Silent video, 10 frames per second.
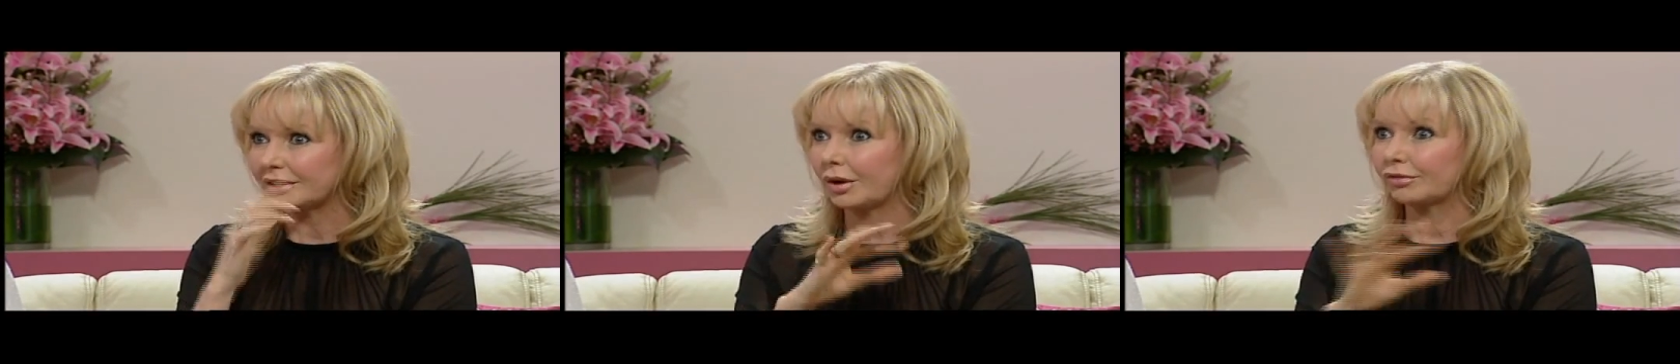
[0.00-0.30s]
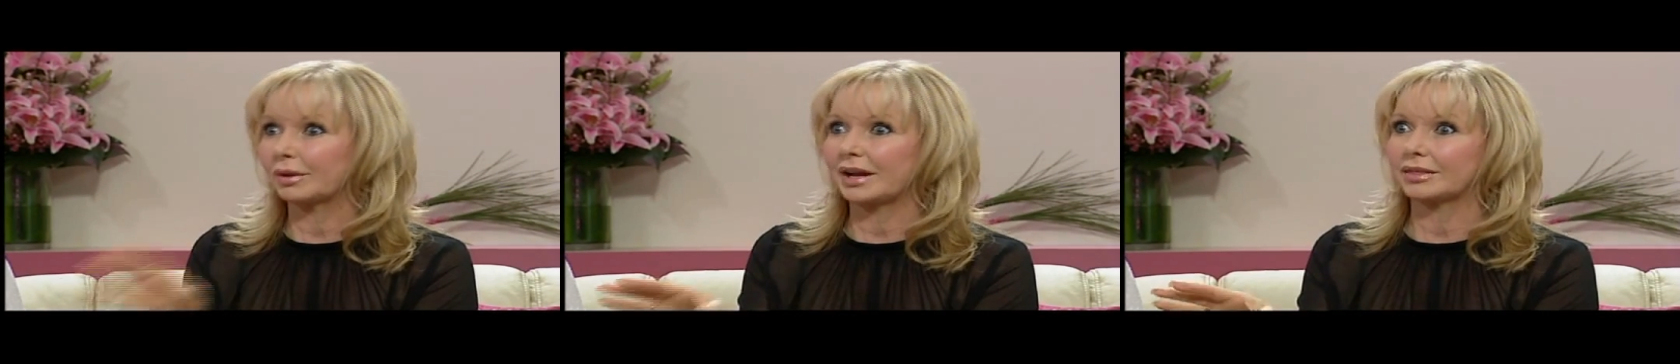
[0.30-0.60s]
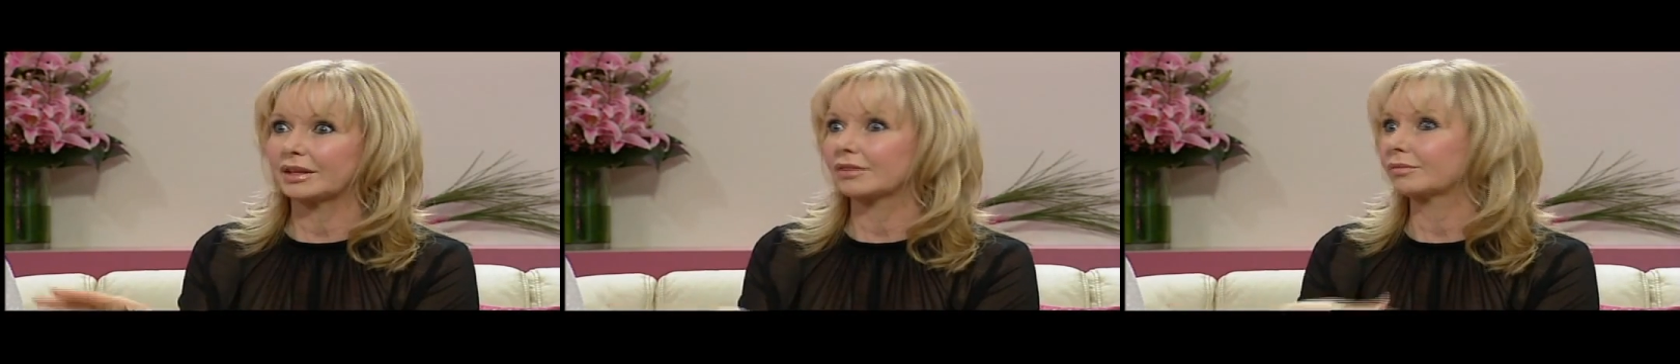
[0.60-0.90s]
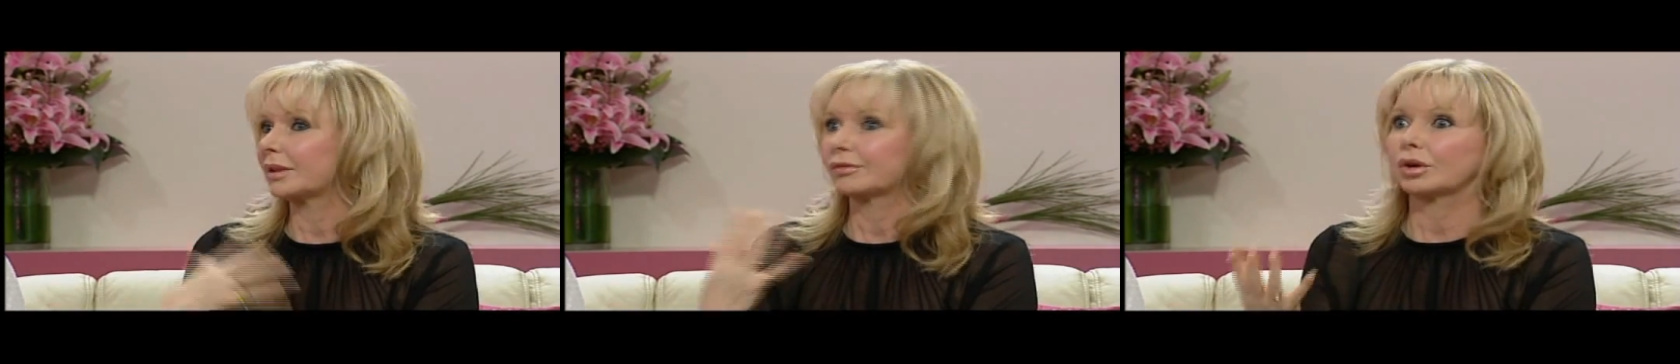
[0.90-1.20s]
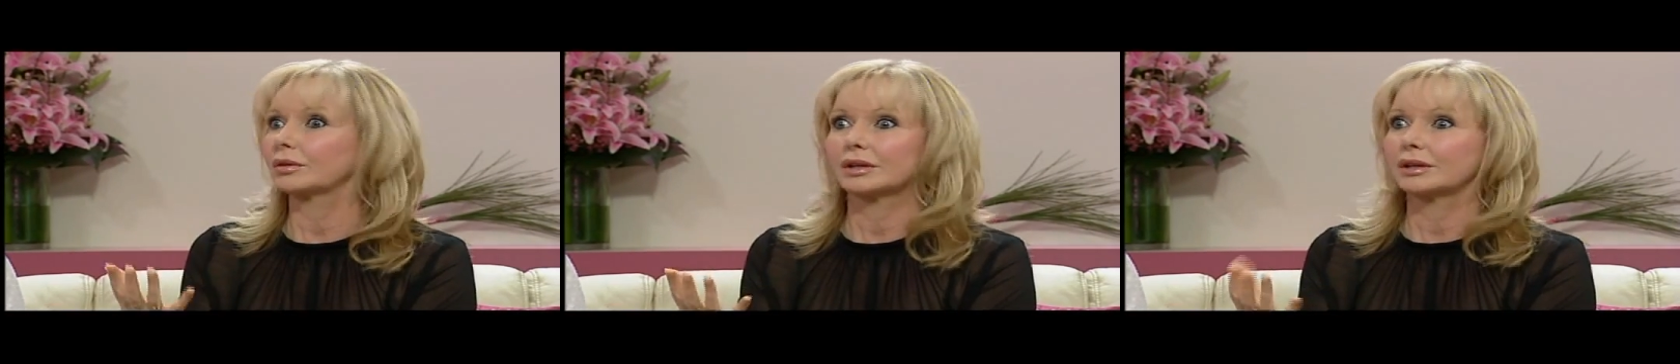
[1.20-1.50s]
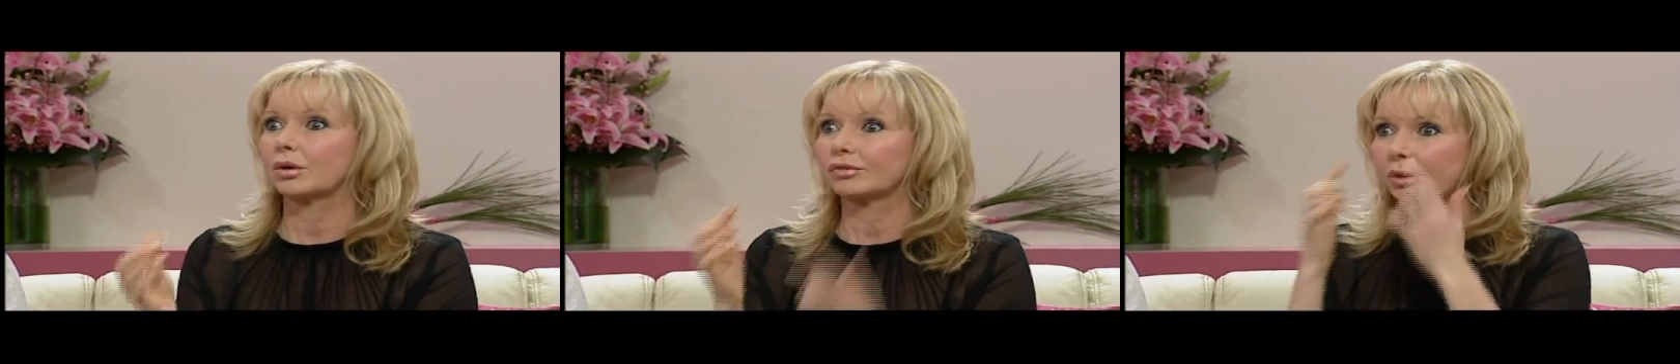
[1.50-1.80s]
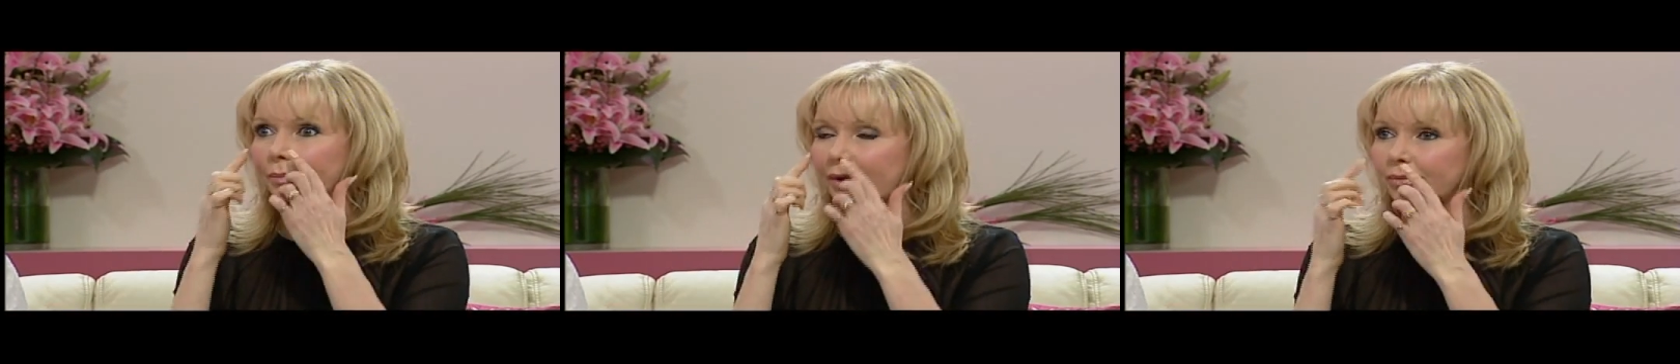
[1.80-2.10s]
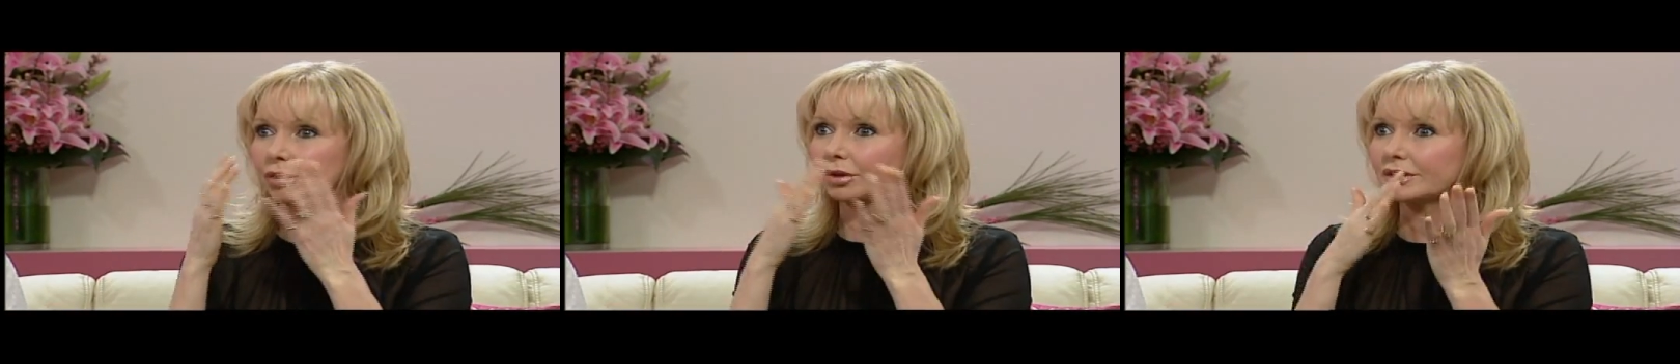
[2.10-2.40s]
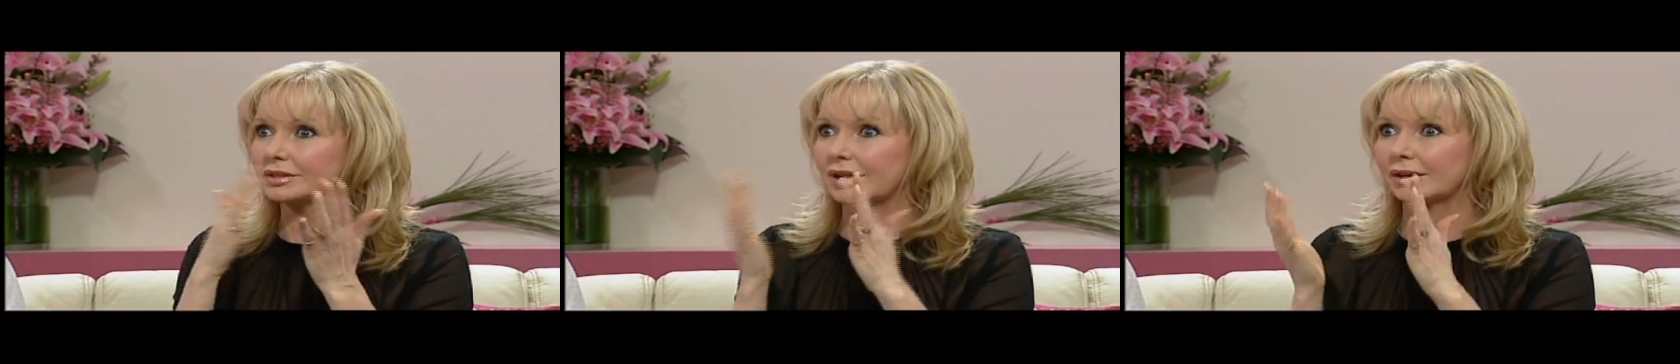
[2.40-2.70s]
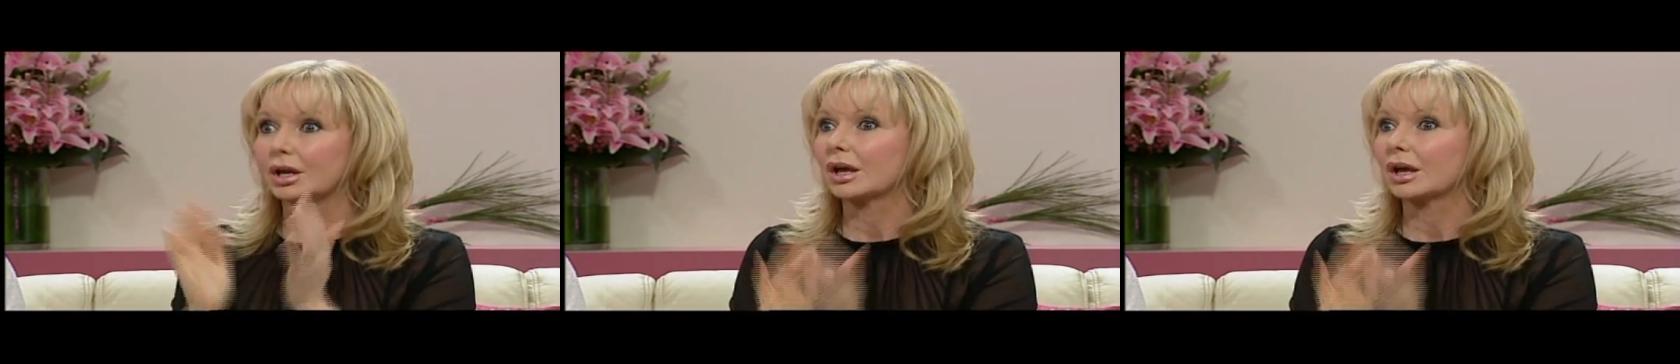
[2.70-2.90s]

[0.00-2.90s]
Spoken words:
Now, everyone out there, they've got, you know, I've got a bump here, this, that.